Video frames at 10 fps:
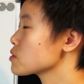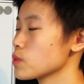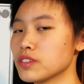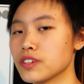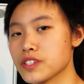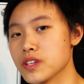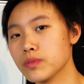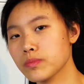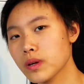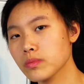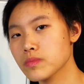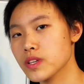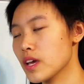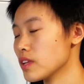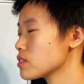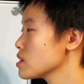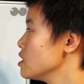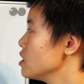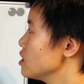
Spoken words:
It's one of the example problems, and